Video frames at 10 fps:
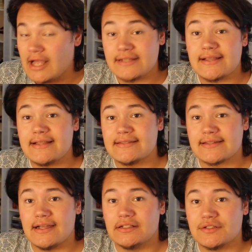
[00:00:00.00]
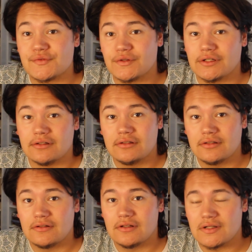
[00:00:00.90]
I sat in silence for
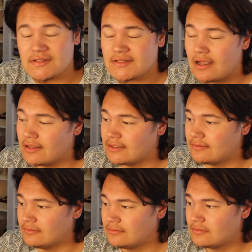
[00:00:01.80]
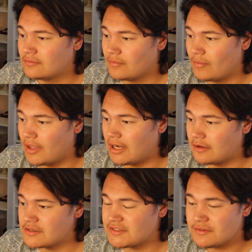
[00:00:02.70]
a solid minute
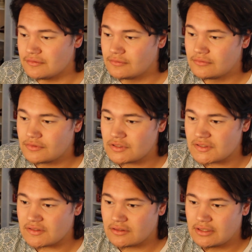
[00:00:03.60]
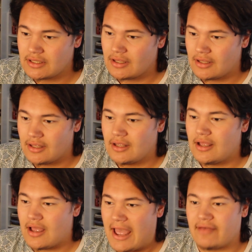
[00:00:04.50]
or two, just
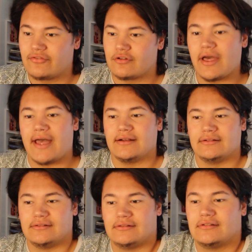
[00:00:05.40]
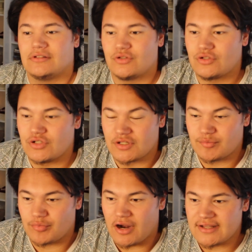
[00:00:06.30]
after that,
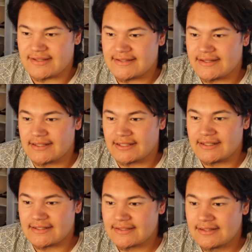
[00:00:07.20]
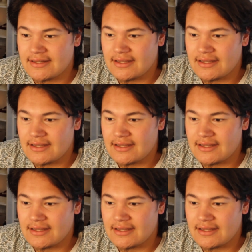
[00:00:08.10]
just processing things.